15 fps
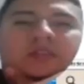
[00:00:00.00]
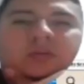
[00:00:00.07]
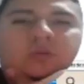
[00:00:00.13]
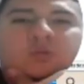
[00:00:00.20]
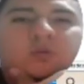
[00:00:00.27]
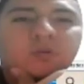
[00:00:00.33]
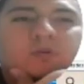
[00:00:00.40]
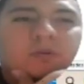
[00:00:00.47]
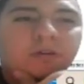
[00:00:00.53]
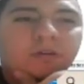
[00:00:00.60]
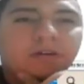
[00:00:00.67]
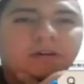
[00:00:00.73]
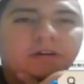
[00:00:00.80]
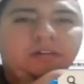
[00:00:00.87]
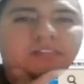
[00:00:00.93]
to
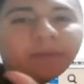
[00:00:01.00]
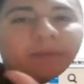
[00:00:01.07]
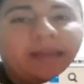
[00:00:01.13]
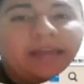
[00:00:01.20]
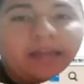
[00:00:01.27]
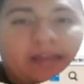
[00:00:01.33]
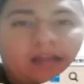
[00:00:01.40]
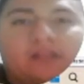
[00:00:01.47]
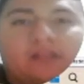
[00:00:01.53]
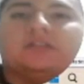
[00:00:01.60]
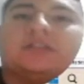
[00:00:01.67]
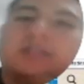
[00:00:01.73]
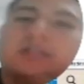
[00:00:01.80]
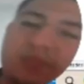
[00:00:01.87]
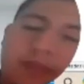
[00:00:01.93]
speak in
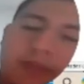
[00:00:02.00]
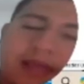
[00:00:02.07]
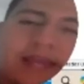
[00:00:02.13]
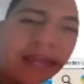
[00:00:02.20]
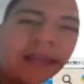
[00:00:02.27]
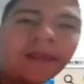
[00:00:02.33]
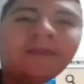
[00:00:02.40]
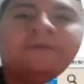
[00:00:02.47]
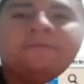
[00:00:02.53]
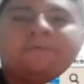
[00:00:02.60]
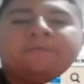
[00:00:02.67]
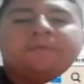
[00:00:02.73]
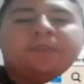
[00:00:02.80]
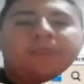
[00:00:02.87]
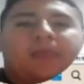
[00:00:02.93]
English and explain
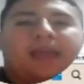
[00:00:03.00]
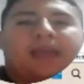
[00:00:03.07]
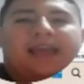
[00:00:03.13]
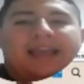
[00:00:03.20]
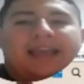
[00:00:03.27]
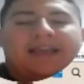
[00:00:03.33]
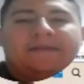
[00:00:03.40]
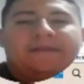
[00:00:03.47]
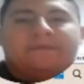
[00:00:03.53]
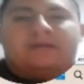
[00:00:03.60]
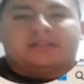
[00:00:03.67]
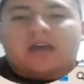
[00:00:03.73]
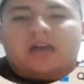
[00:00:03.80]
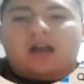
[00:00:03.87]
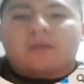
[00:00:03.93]

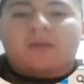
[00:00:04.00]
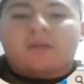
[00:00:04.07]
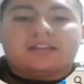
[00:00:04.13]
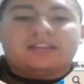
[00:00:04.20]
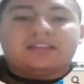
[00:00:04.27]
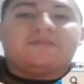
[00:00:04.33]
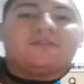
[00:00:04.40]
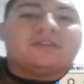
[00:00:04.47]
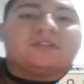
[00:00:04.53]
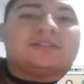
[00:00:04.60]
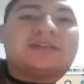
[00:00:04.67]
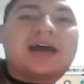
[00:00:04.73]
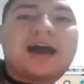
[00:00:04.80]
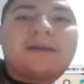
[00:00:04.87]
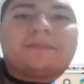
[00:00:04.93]
and talk about different
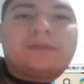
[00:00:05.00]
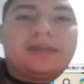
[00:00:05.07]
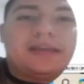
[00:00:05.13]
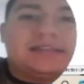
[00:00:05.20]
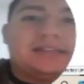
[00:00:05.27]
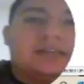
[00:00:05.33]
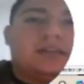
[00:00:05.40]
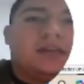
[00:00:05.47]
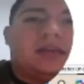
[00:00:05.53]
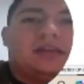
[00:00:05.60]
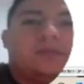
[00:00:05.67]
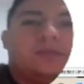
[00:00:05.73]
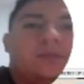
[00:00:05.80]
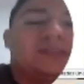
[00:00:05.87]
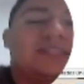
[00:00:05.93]
topics
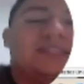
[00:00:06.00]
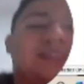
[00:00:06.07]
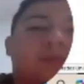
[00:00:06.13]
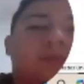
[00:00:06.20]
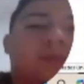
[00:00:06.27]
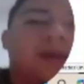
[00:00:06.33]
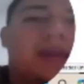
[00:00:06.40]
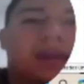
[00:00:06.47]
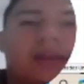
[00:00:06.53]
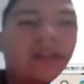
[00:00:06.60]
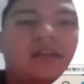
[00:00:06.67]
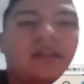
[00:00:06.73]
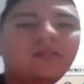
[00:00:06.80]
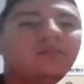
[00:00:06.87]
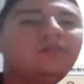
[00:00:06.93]
and
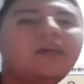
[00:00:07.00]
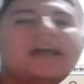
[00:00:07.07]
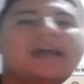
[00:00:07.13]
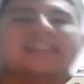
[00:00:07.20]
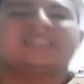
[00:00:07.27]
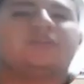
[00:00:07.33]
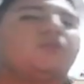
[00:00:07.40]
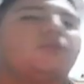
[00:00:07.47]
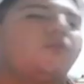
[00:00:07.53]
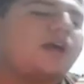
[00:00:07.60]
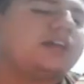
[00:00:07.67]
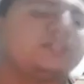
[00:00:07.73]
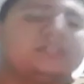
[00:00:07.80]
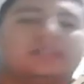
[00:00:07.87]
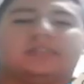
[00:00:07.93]
participate, answering
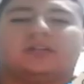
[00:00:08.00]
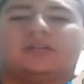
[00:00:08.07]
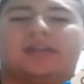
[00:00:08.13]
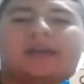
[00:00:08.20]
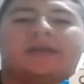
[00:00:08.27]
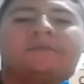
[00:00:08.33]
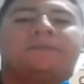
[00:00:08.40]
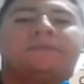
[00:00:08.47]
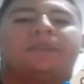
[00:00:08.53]
questions all day.